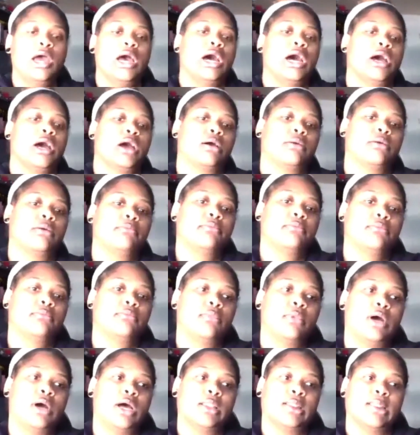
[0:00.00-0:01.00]

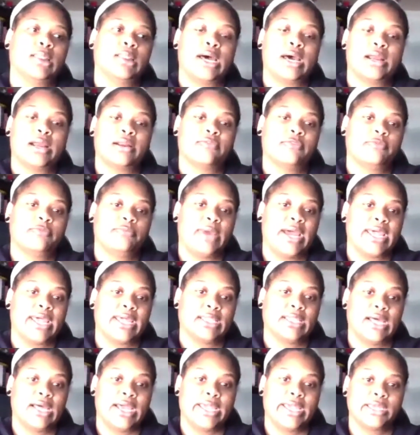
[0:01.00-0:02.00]
A lot of my
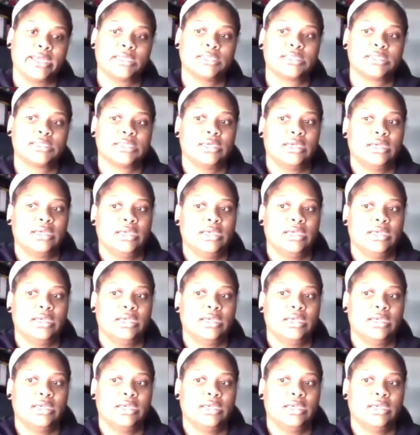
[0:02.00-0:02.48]
clients,